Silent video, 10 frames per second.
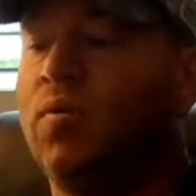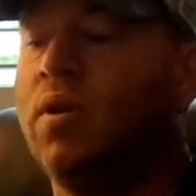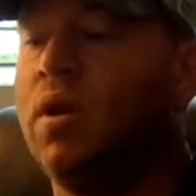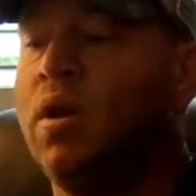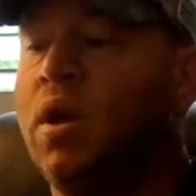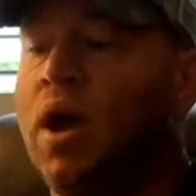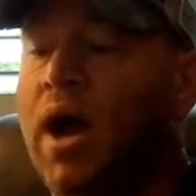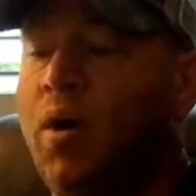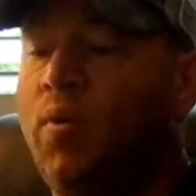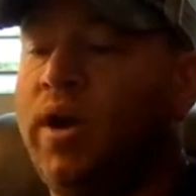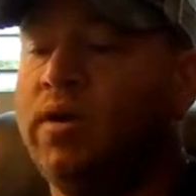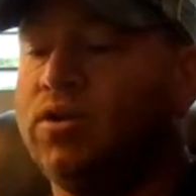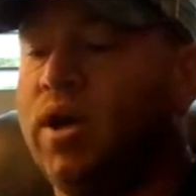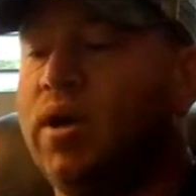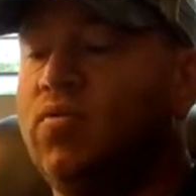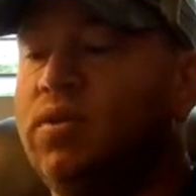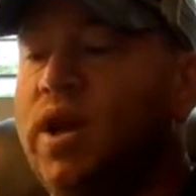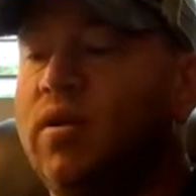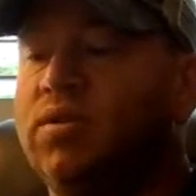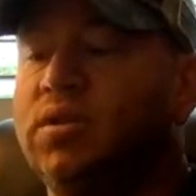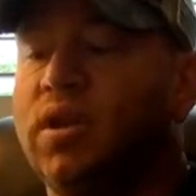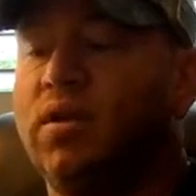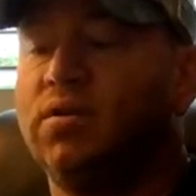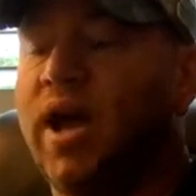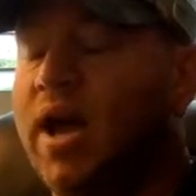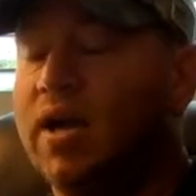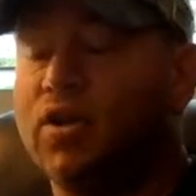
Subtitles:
So I went, tried on the Irish Setters.